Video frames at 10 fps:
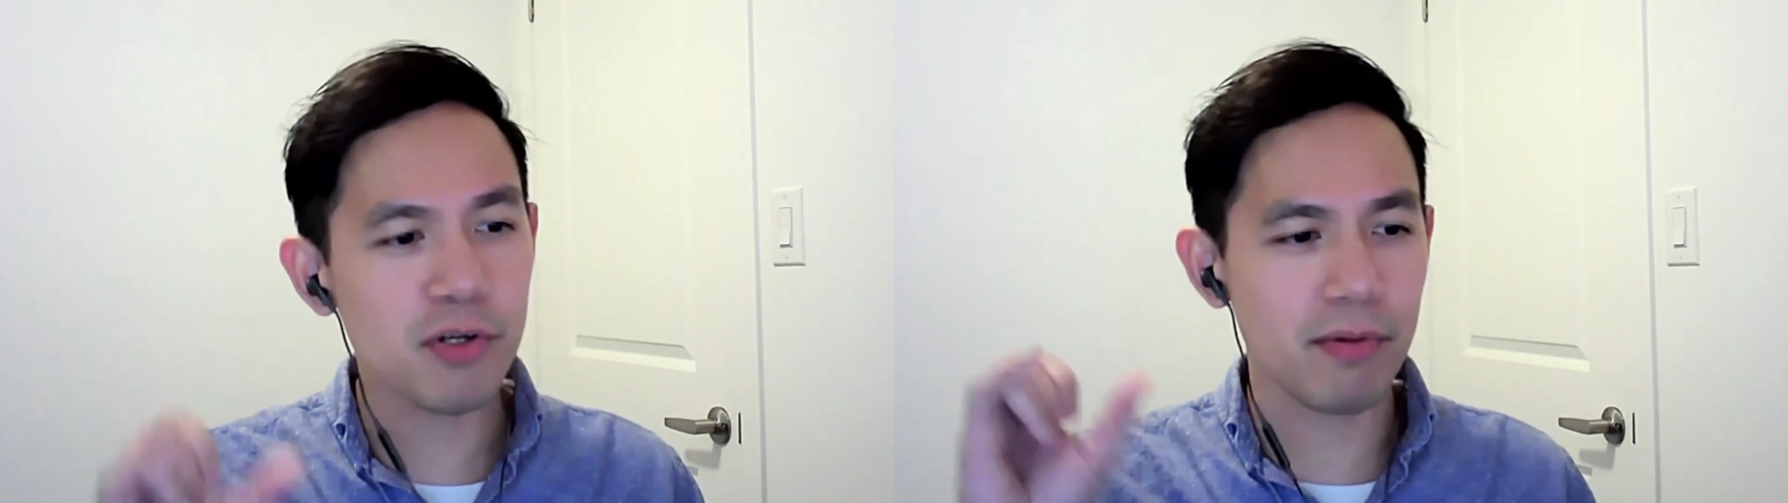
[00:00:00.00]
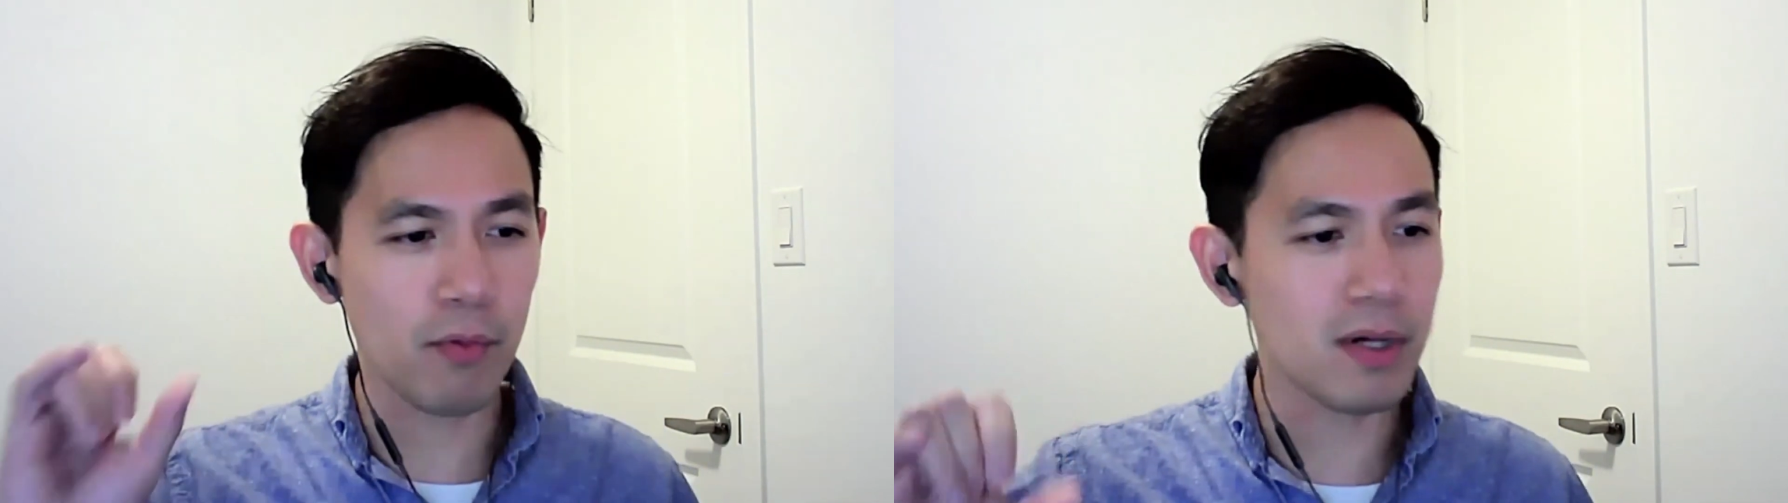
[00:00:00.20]

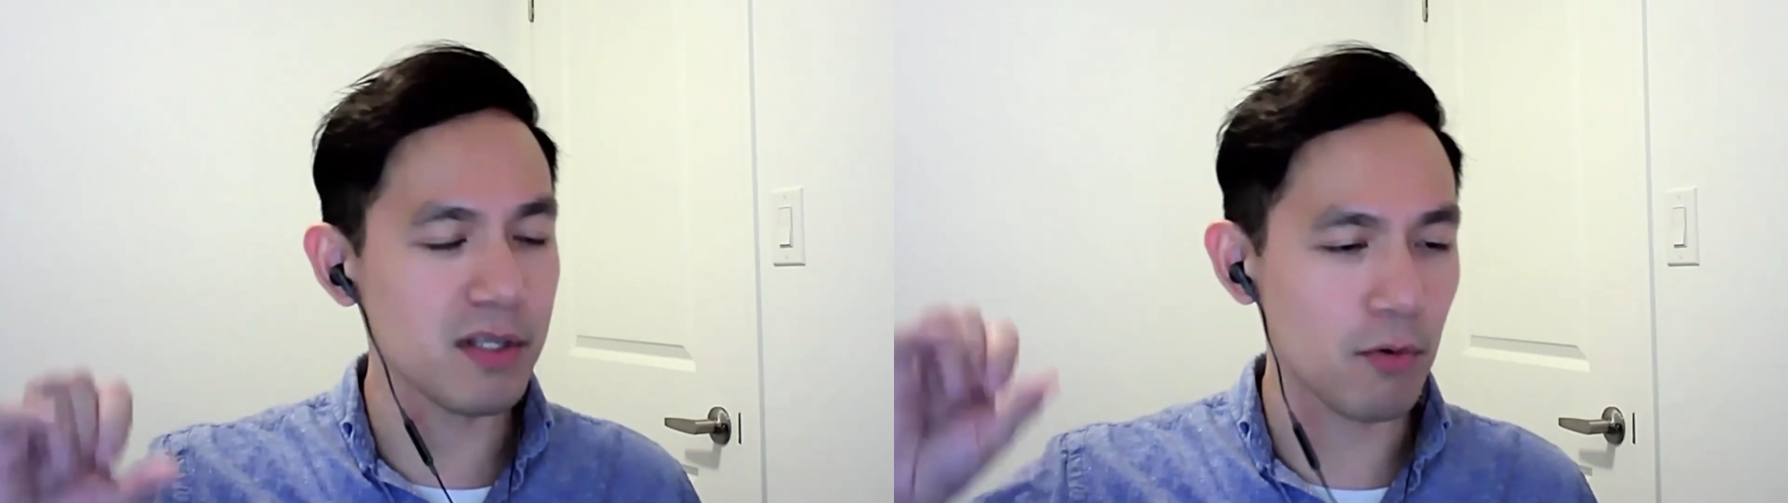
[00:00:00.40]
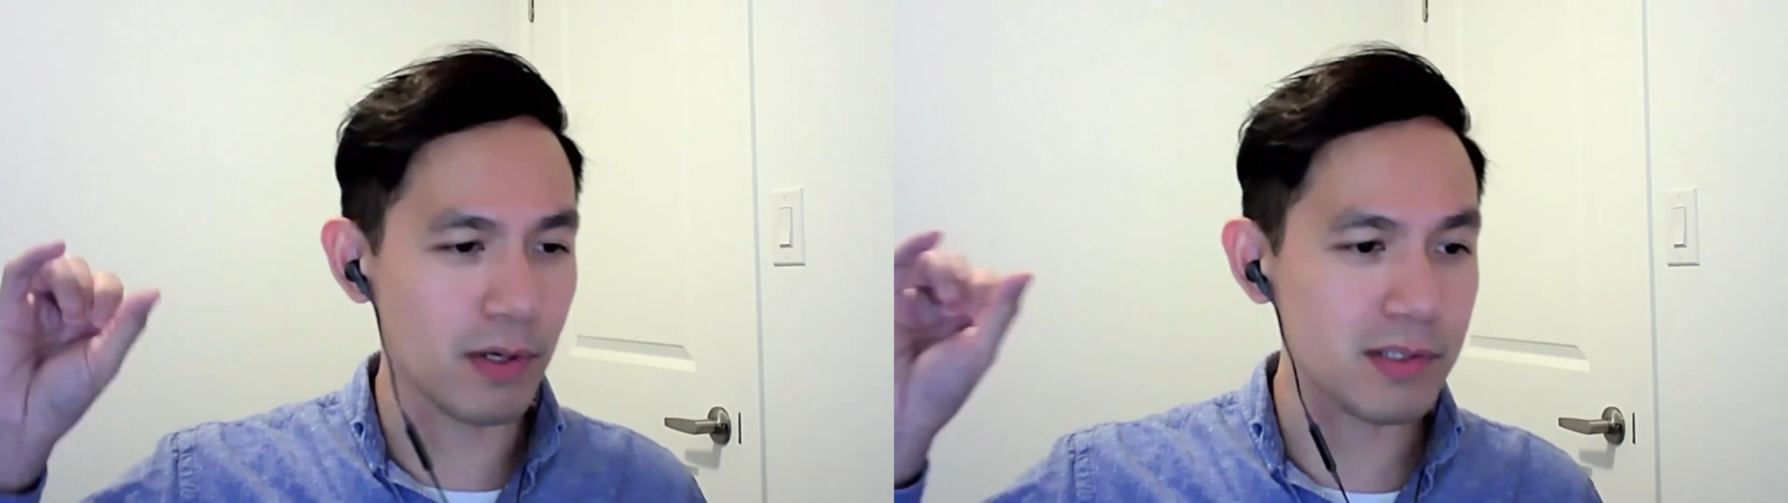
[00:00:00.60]
are the ones
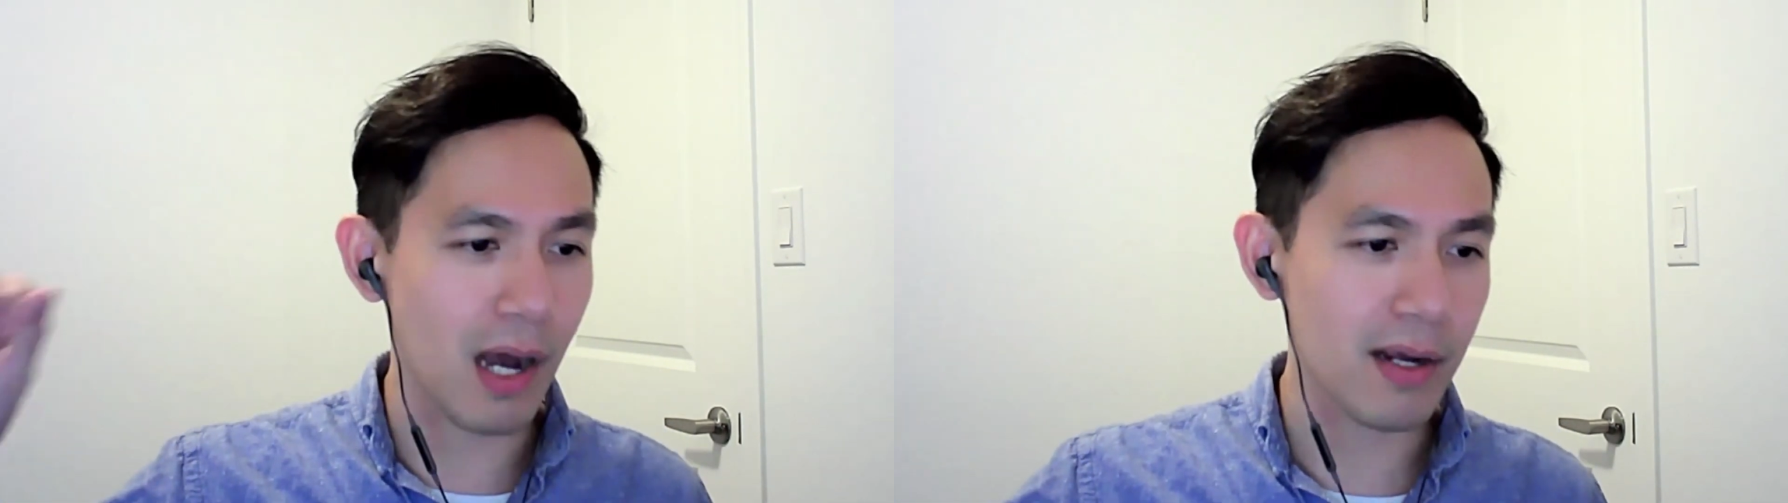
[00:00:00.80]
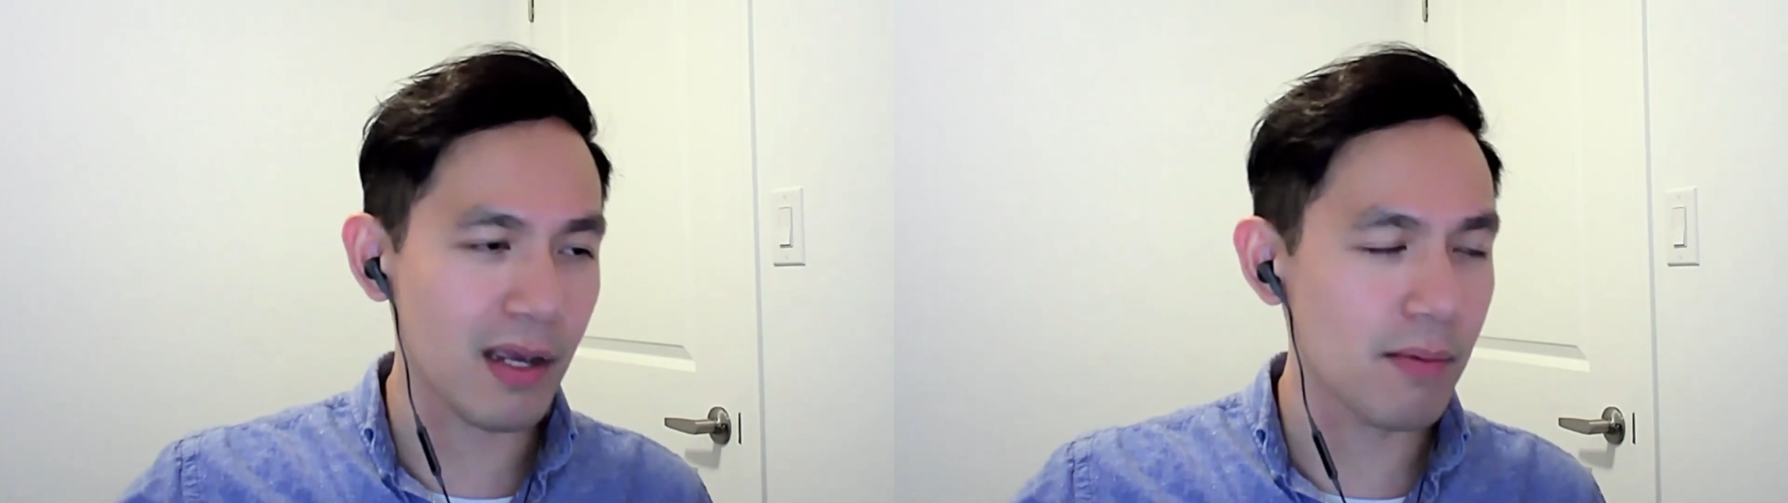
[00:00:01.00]
that we're
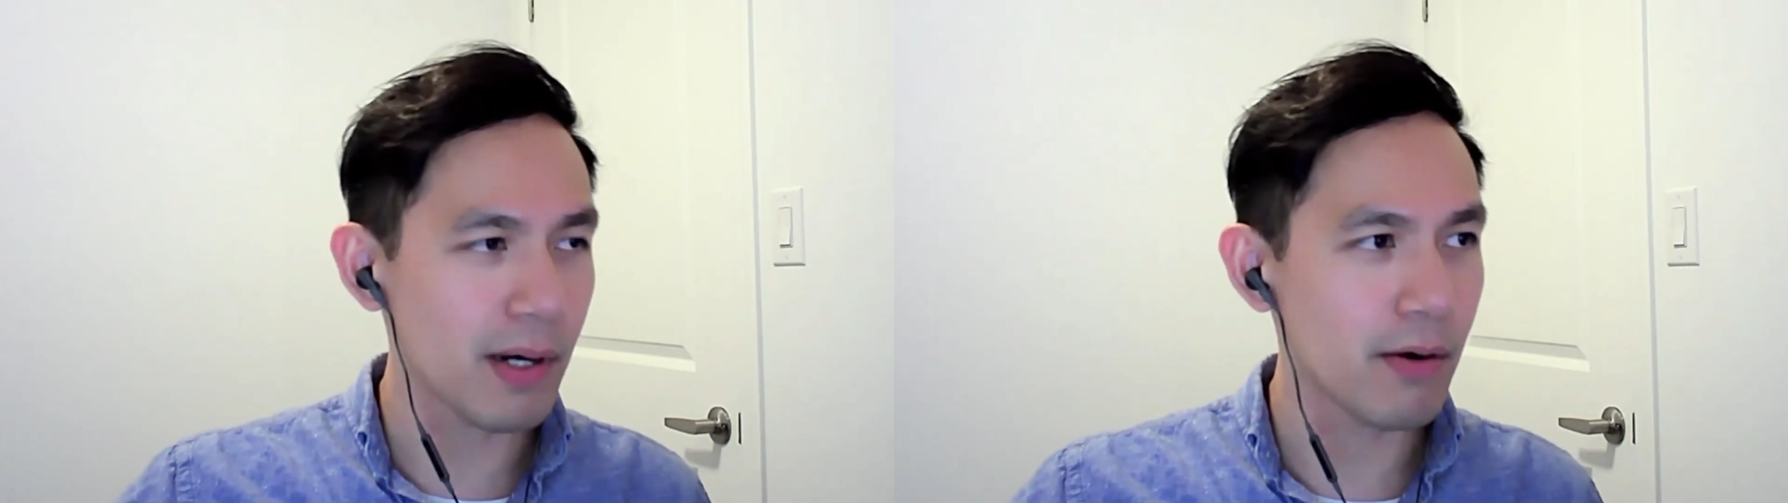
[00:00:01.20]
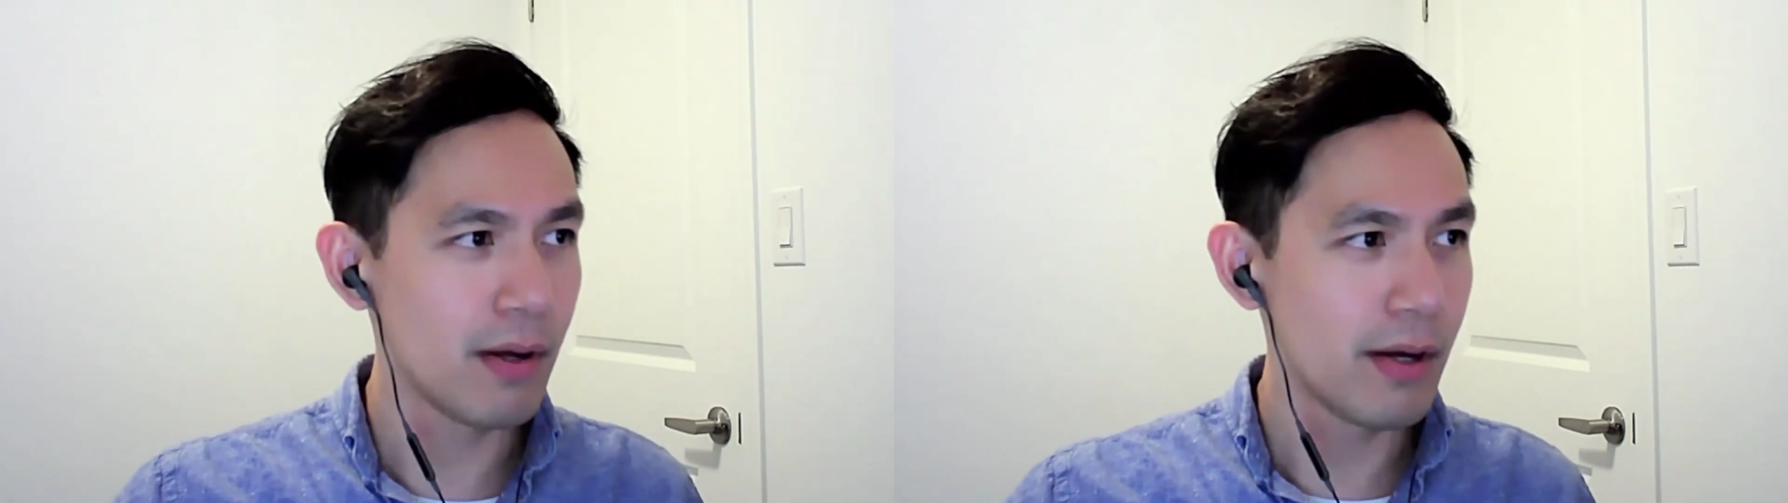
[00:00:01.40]
talking
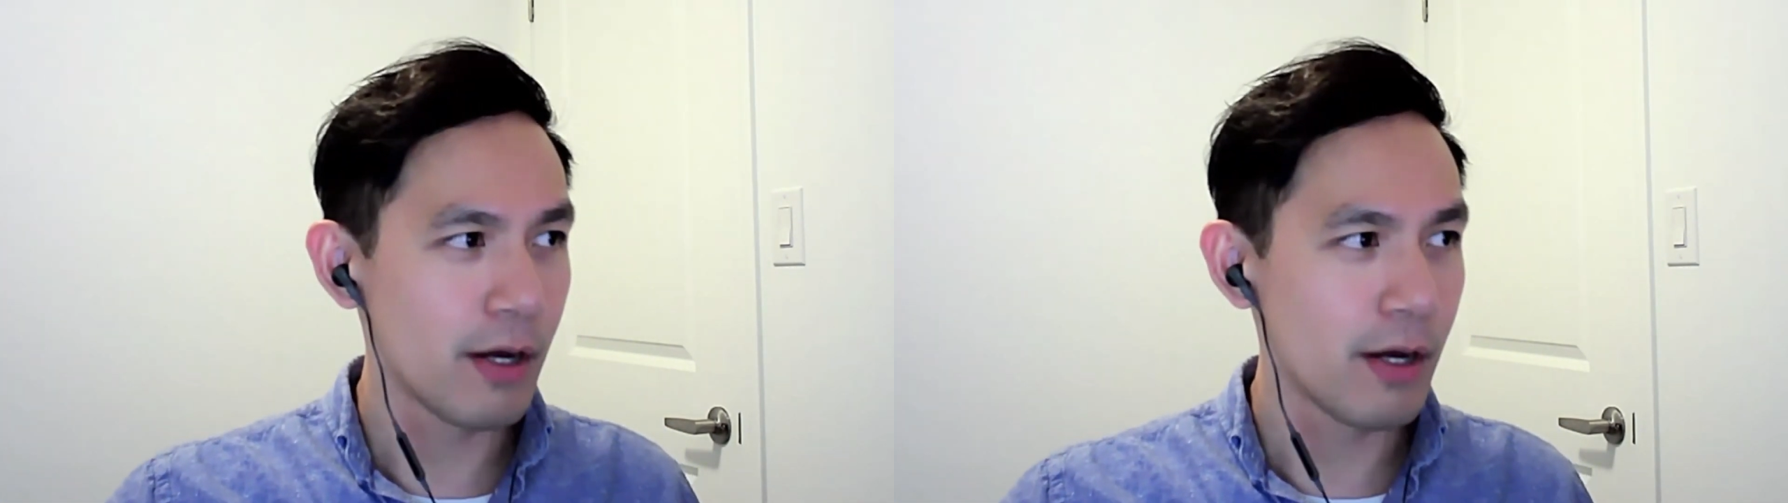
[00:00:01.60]
about